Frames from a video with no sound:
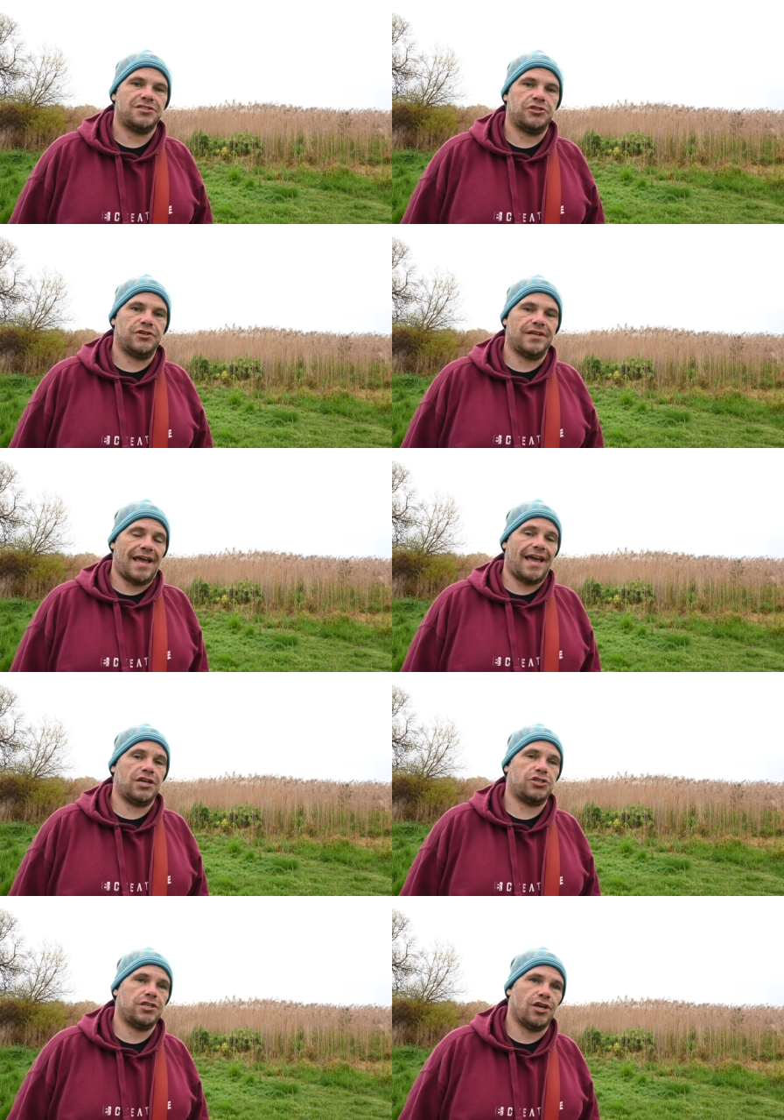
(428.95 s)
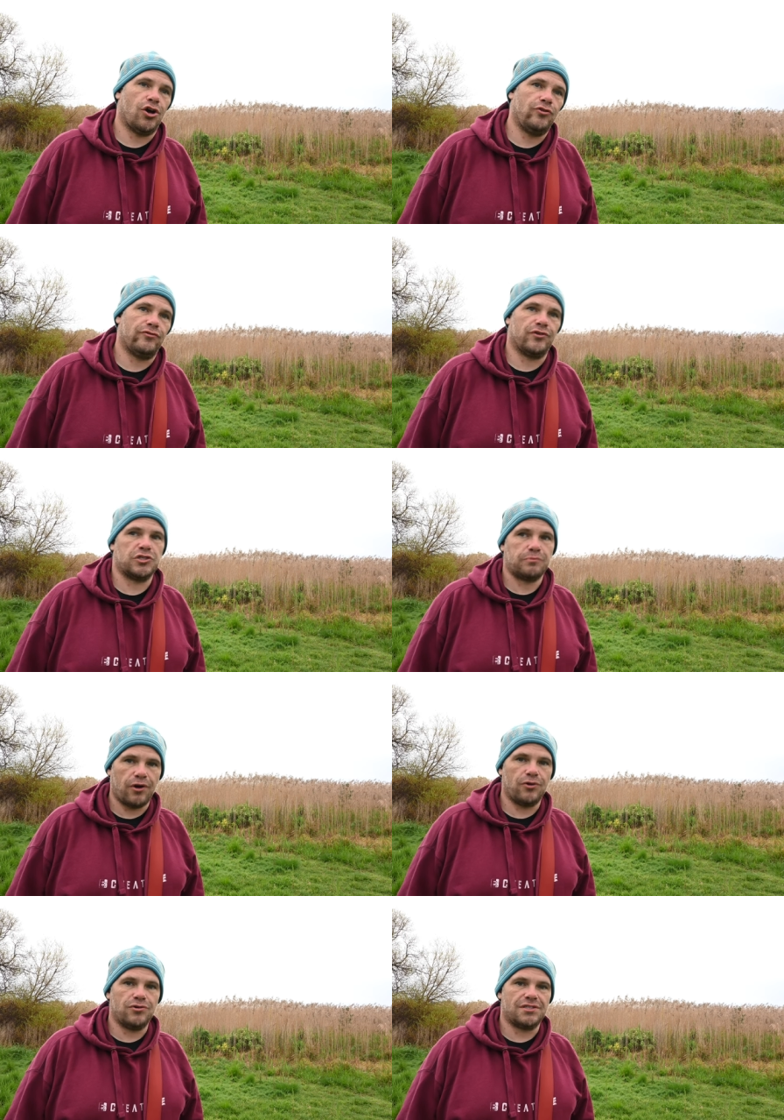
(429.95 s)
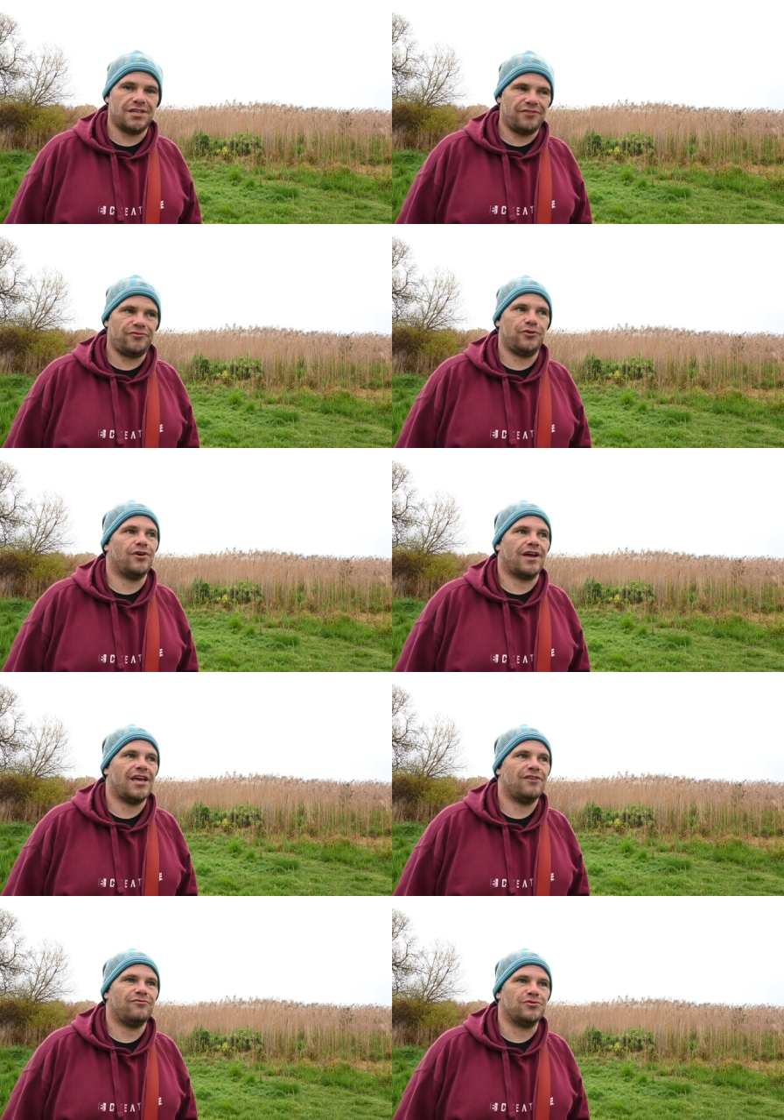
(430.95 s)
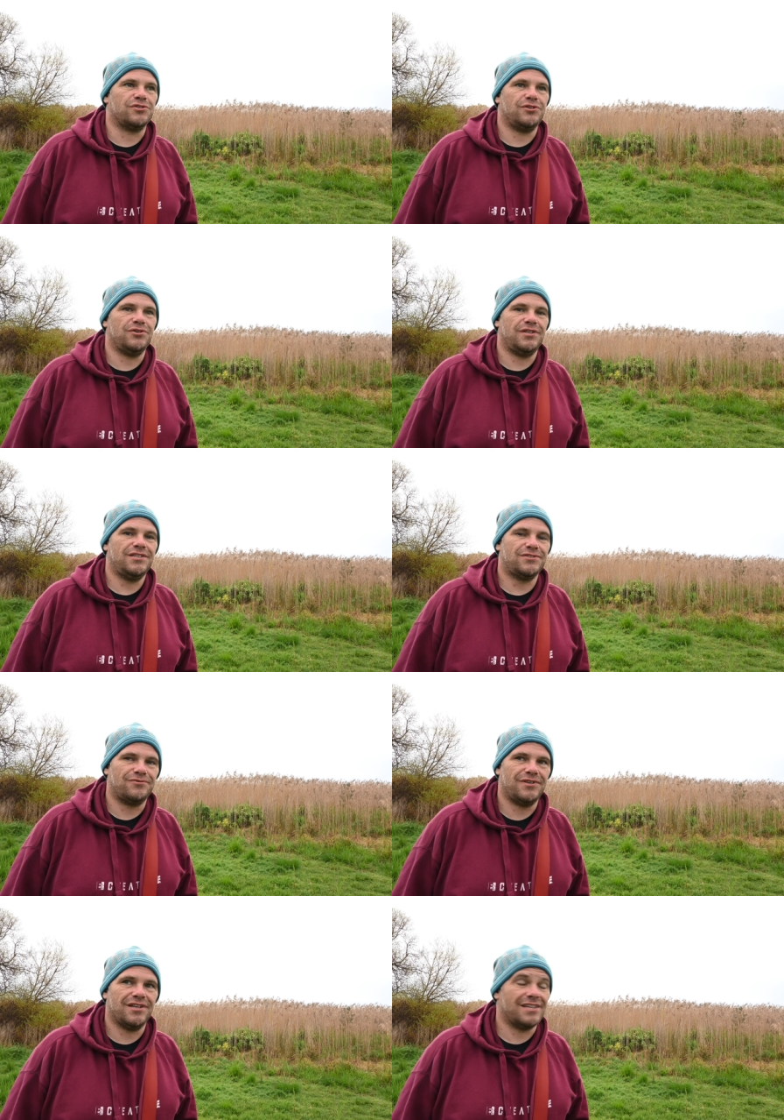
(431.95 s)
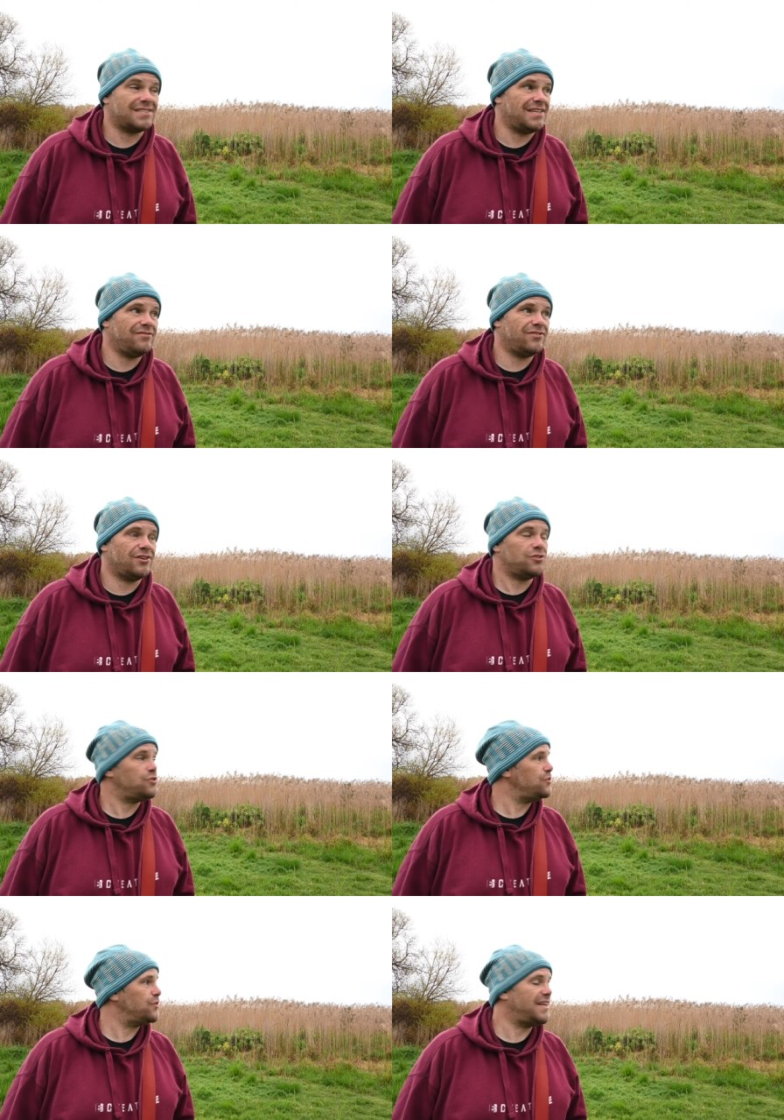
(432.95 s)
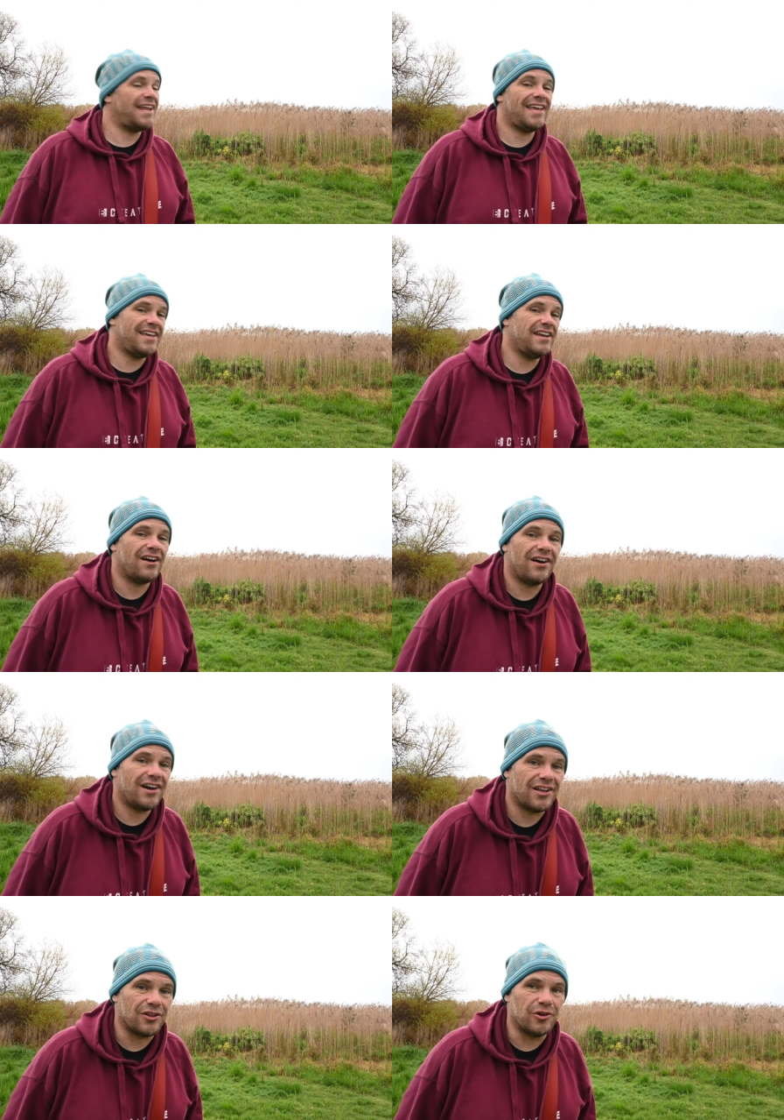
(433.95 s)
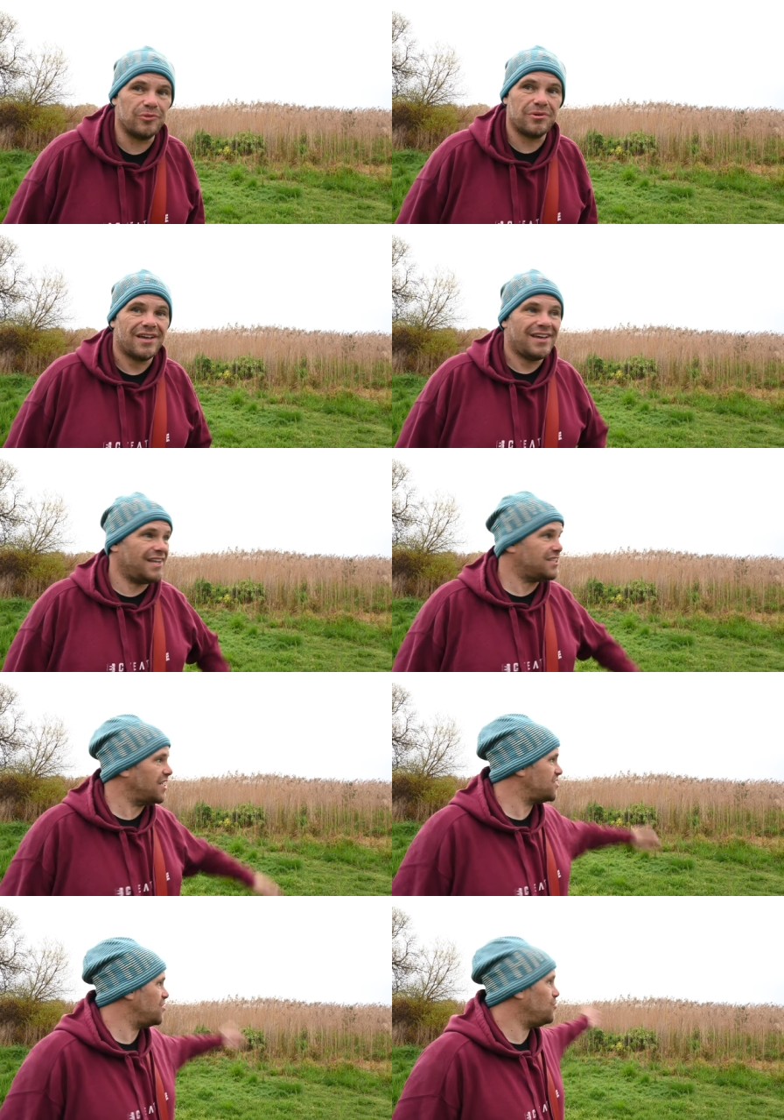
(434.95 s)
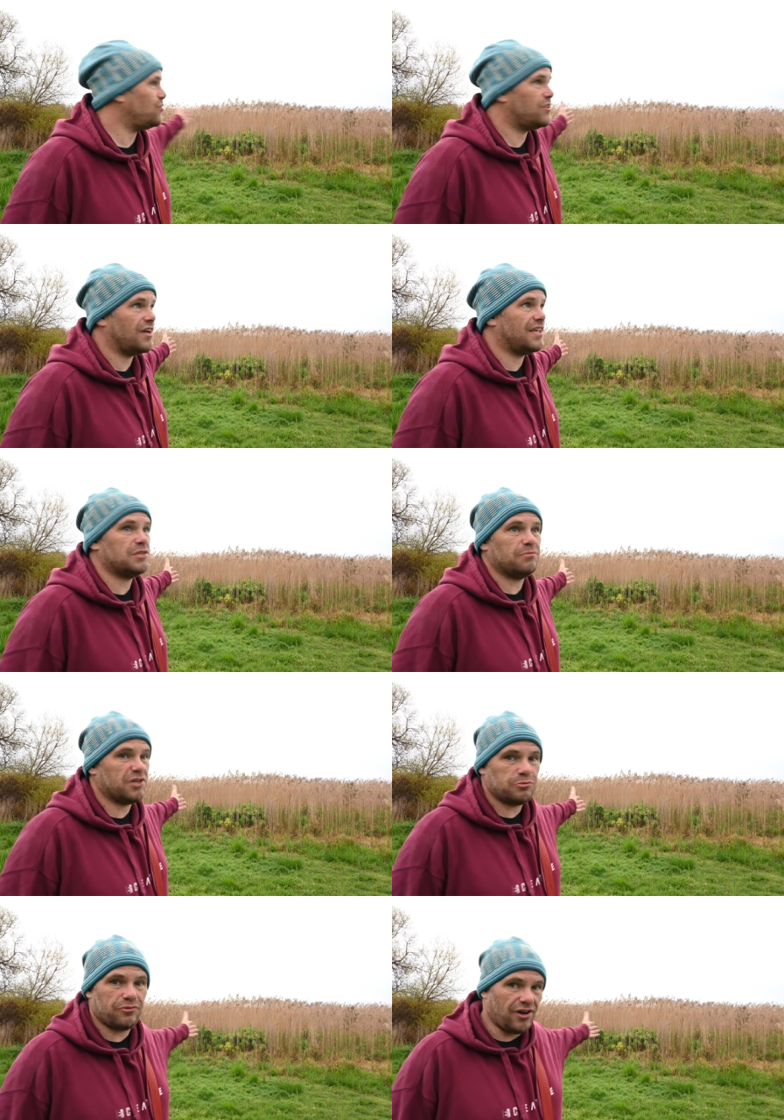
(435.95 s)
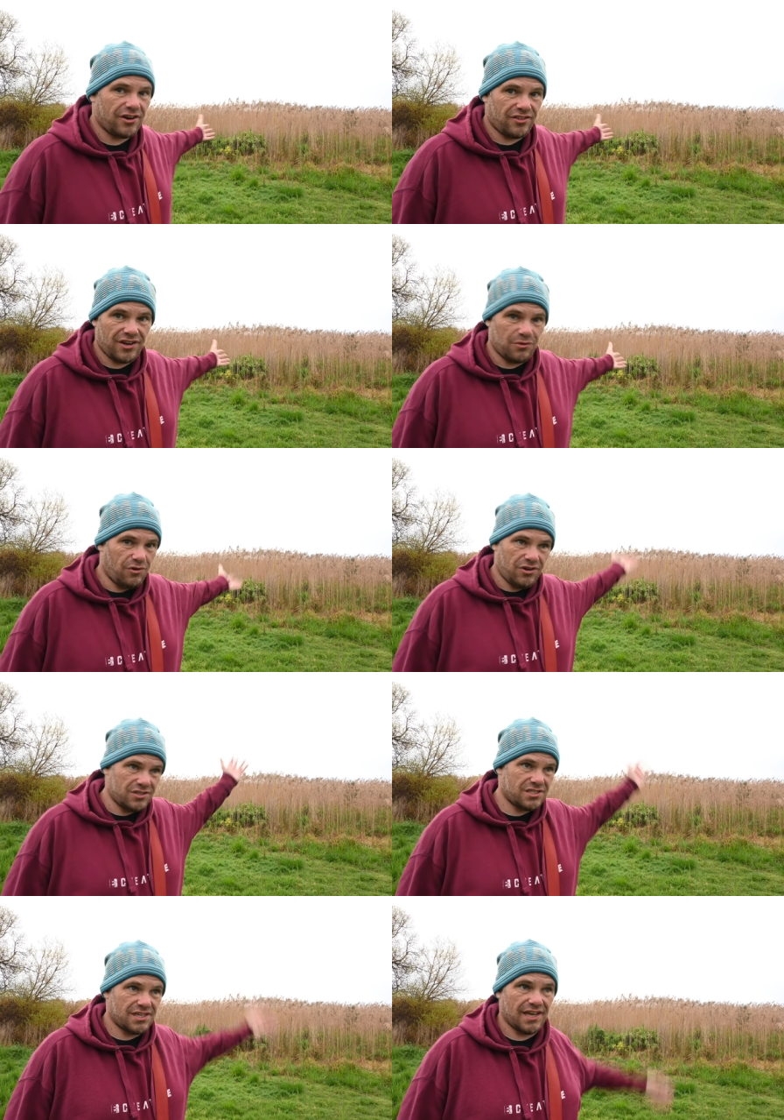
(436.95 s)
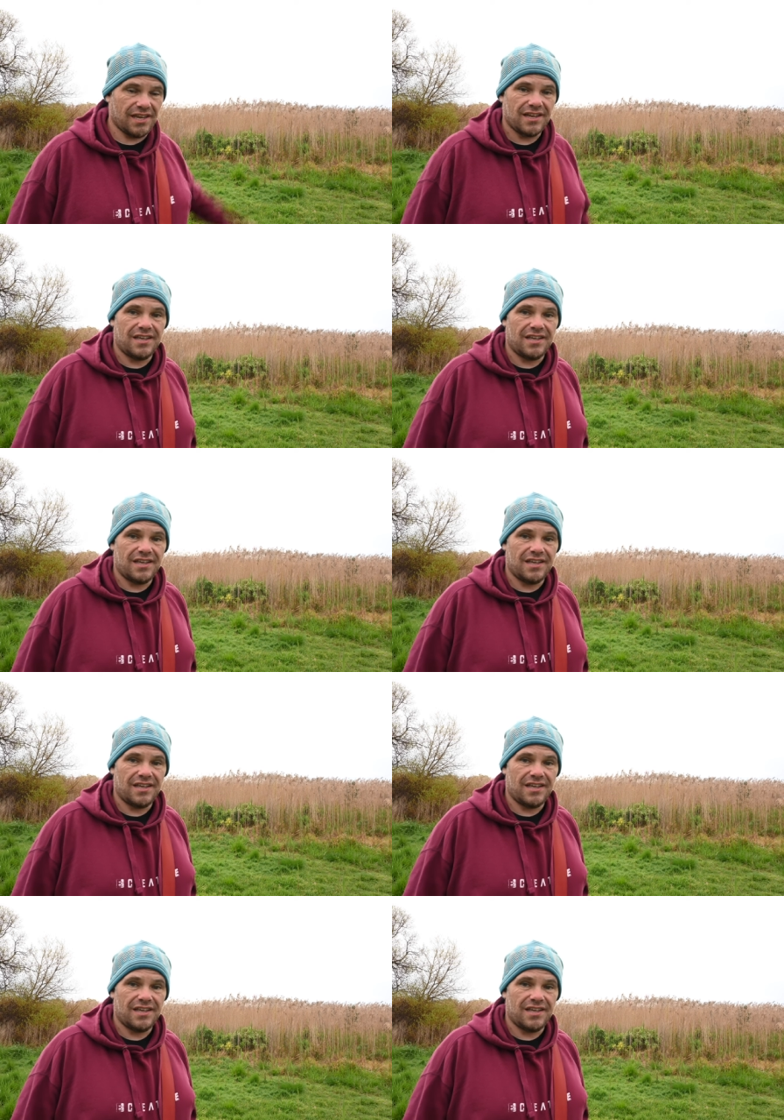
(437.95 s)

So you can actually overexpose if you're not careful. So you need to realize that even though to your naked eye globe, it doesn't look like it's much brighter than it was say